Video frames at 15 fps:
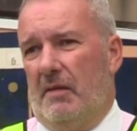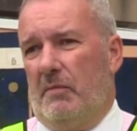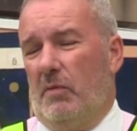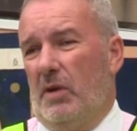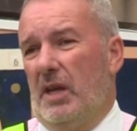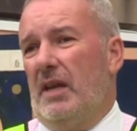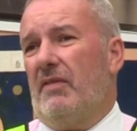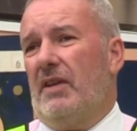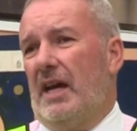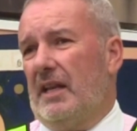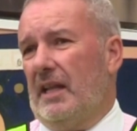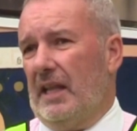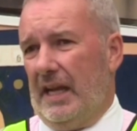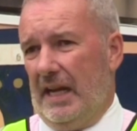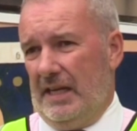And we even had a
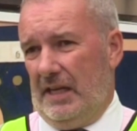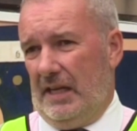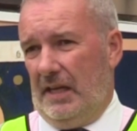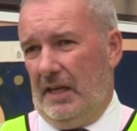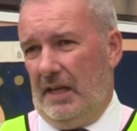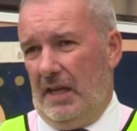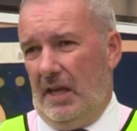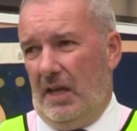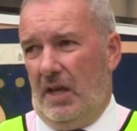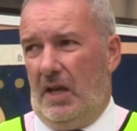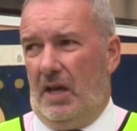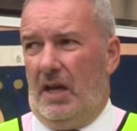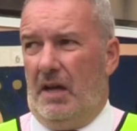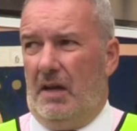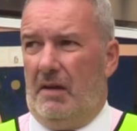lady
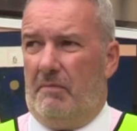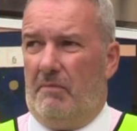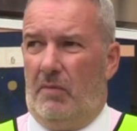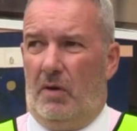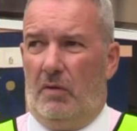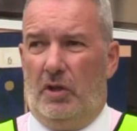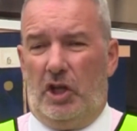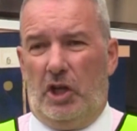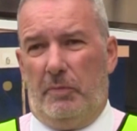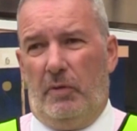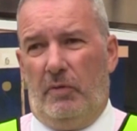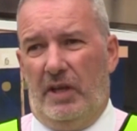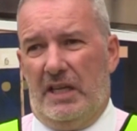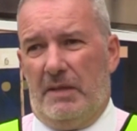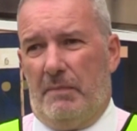only a couple of
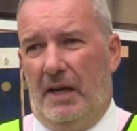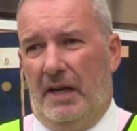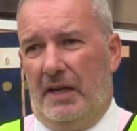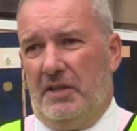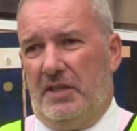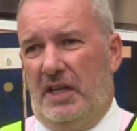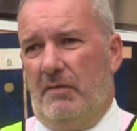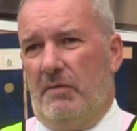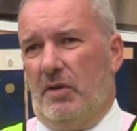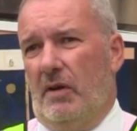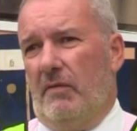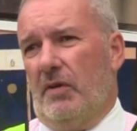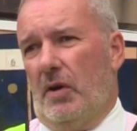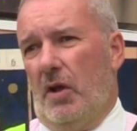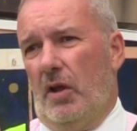weeks back, and she was
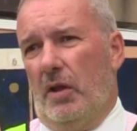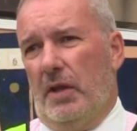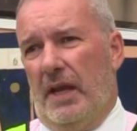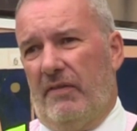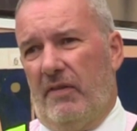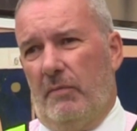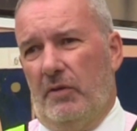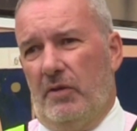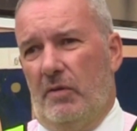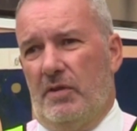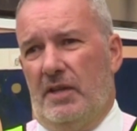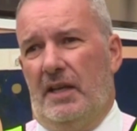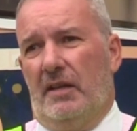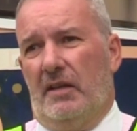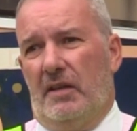over on holiday from New
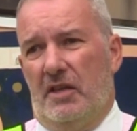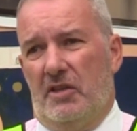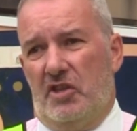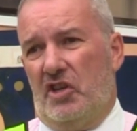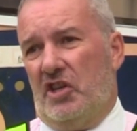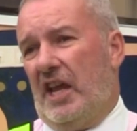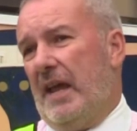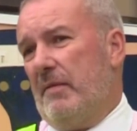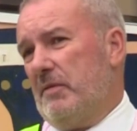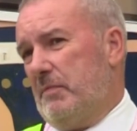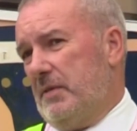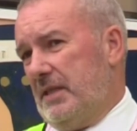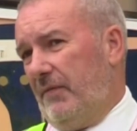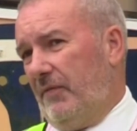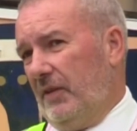Zealand, and she came
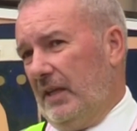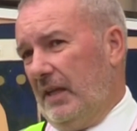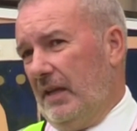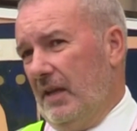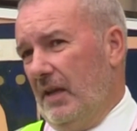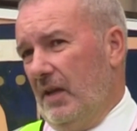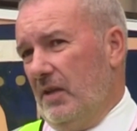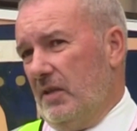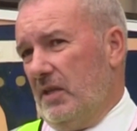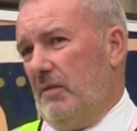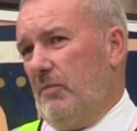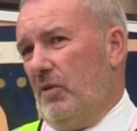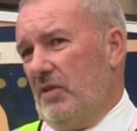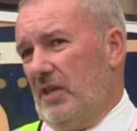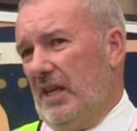specifically to the
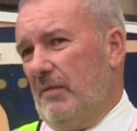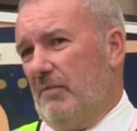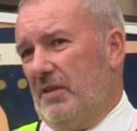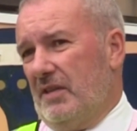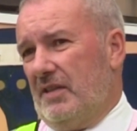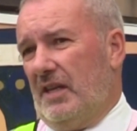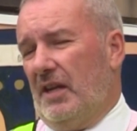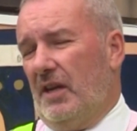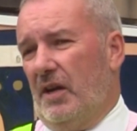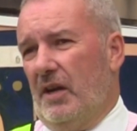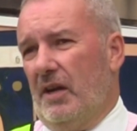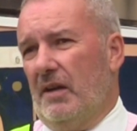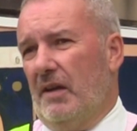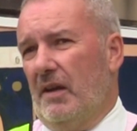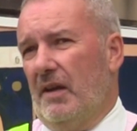museum to see
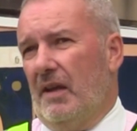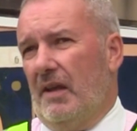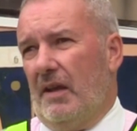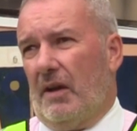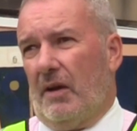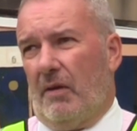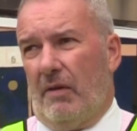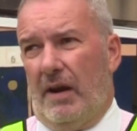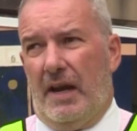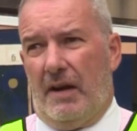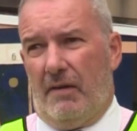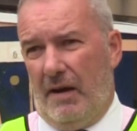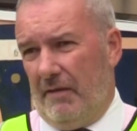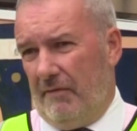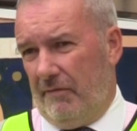her
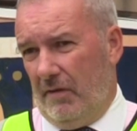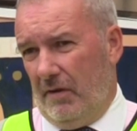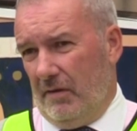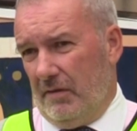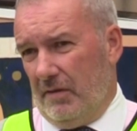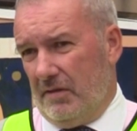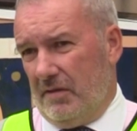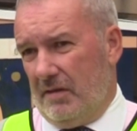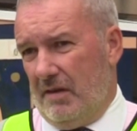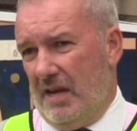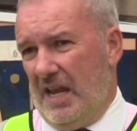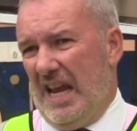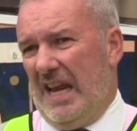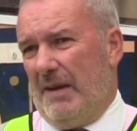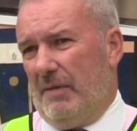great-grandfather's
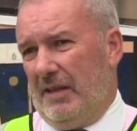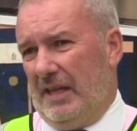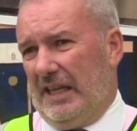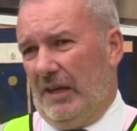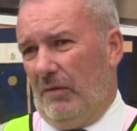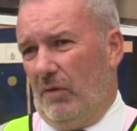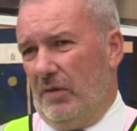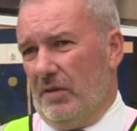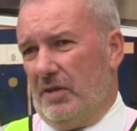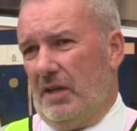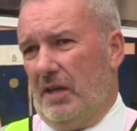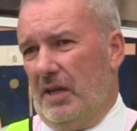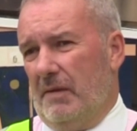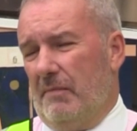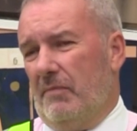name, I think it was,
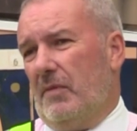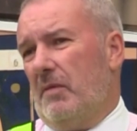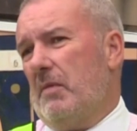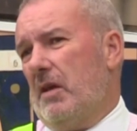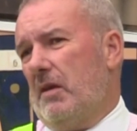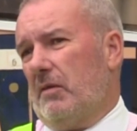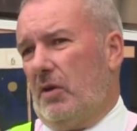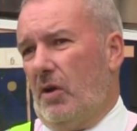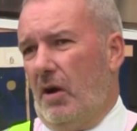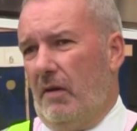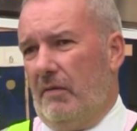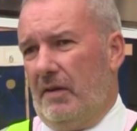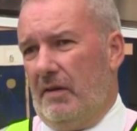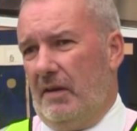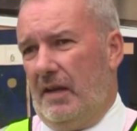
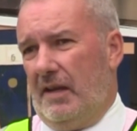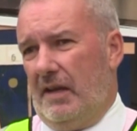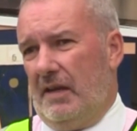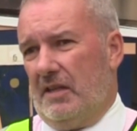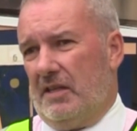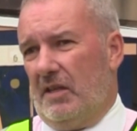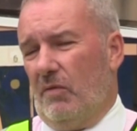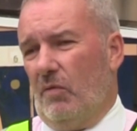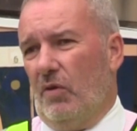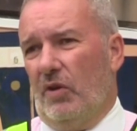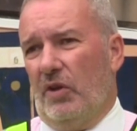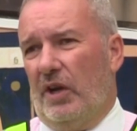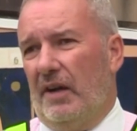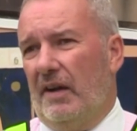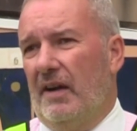carved into the wall
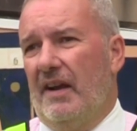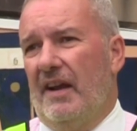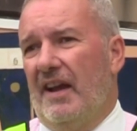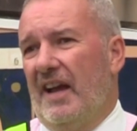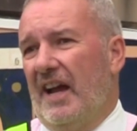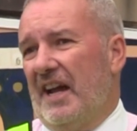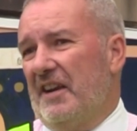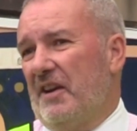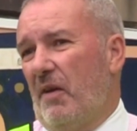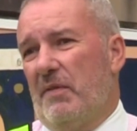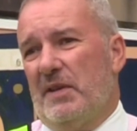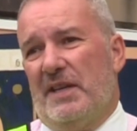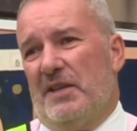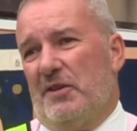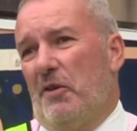there. And
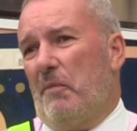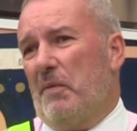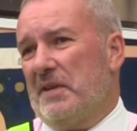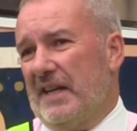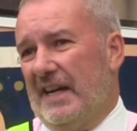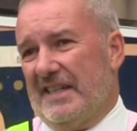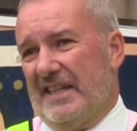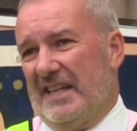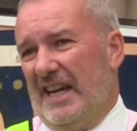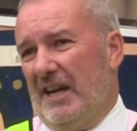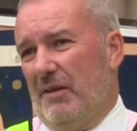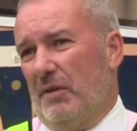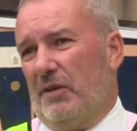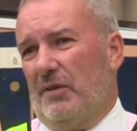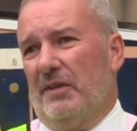obviously it's protected now.
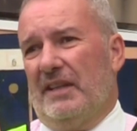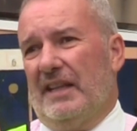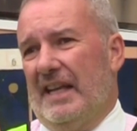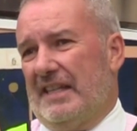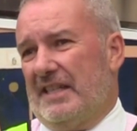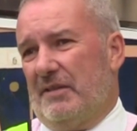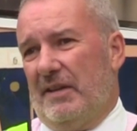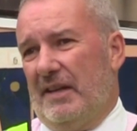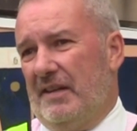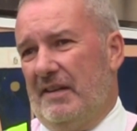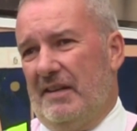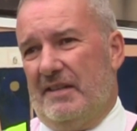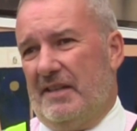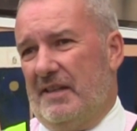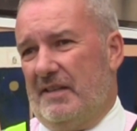We couldn't let her in
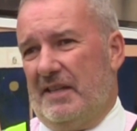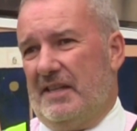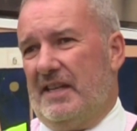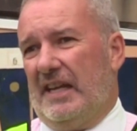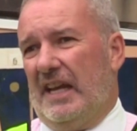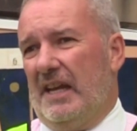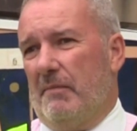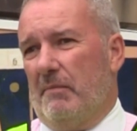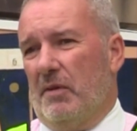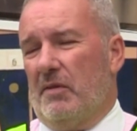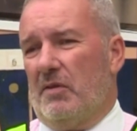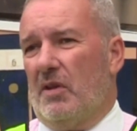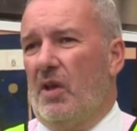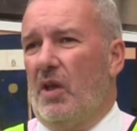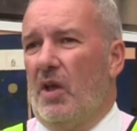to see it, but
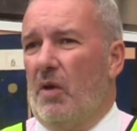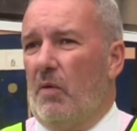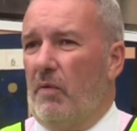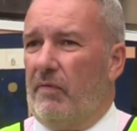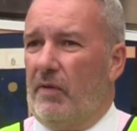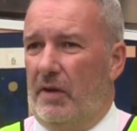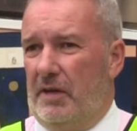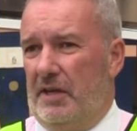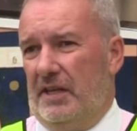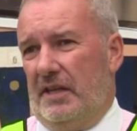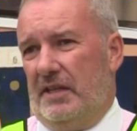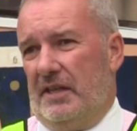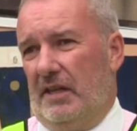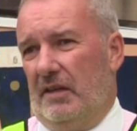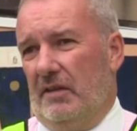we've got her
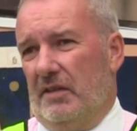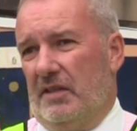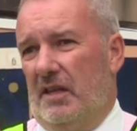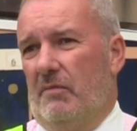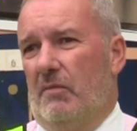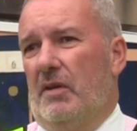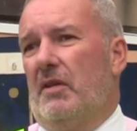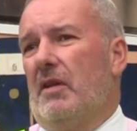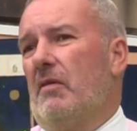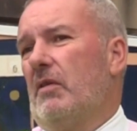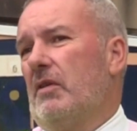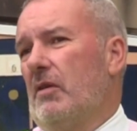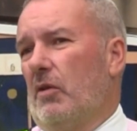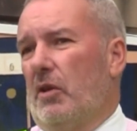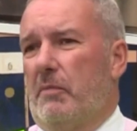details, and
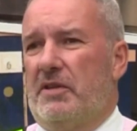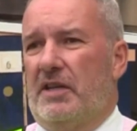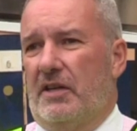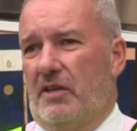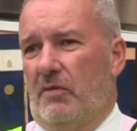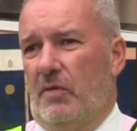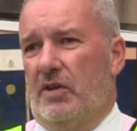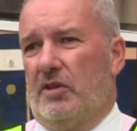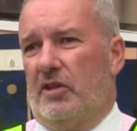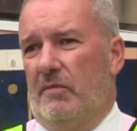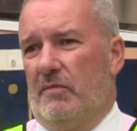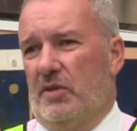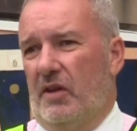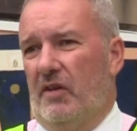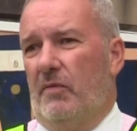when all the protection works
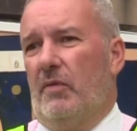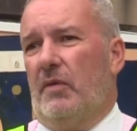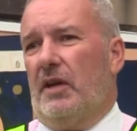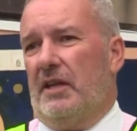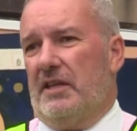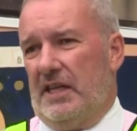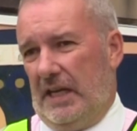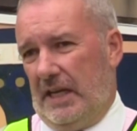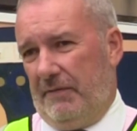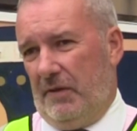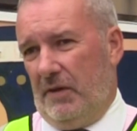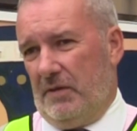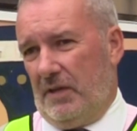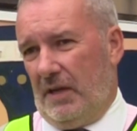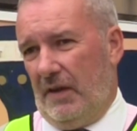comes off, we're going to take a
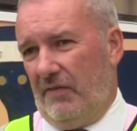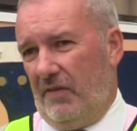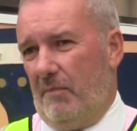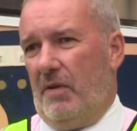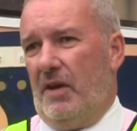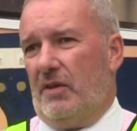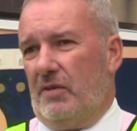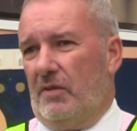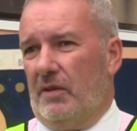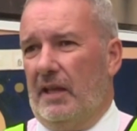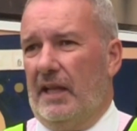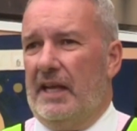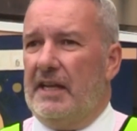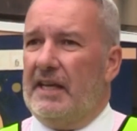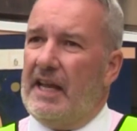photograph and make sure the
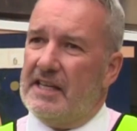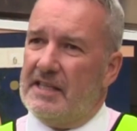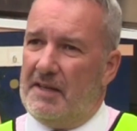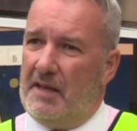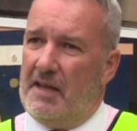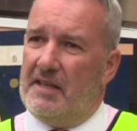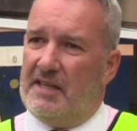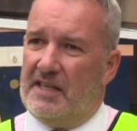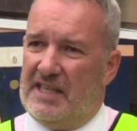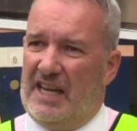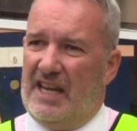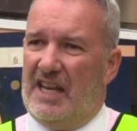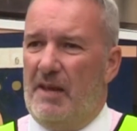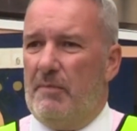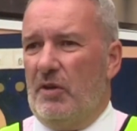lady gets to see
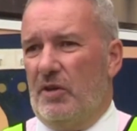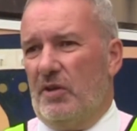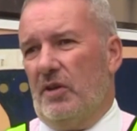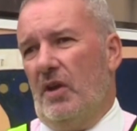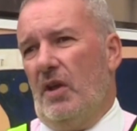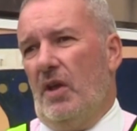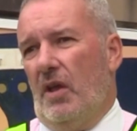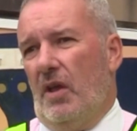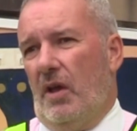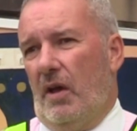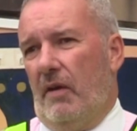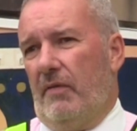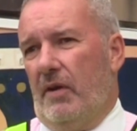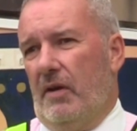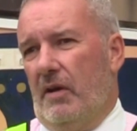an image
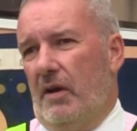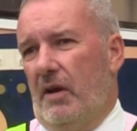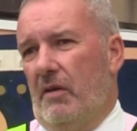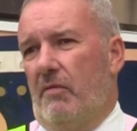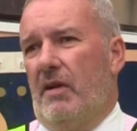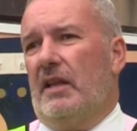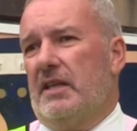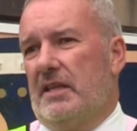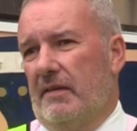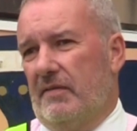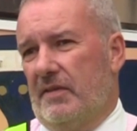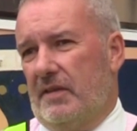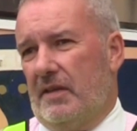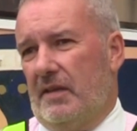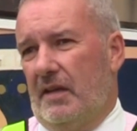of her
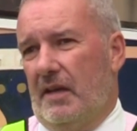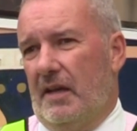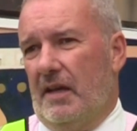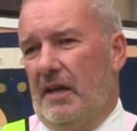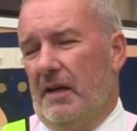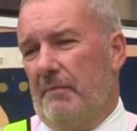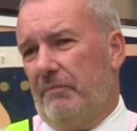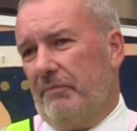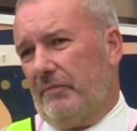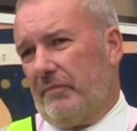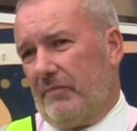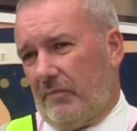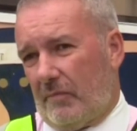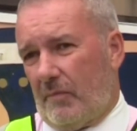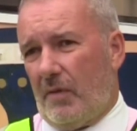relative's
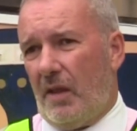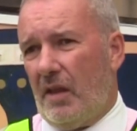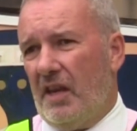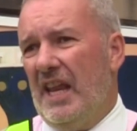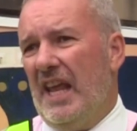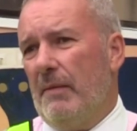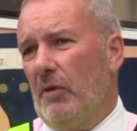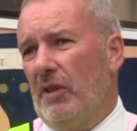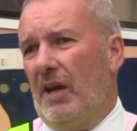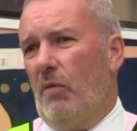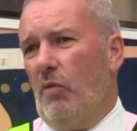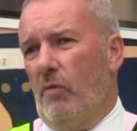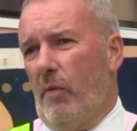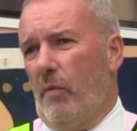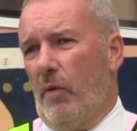name on that
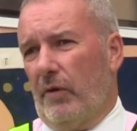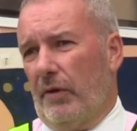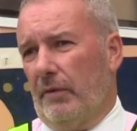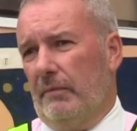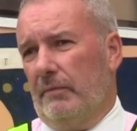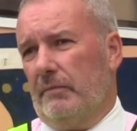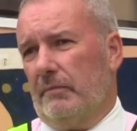War Memorial.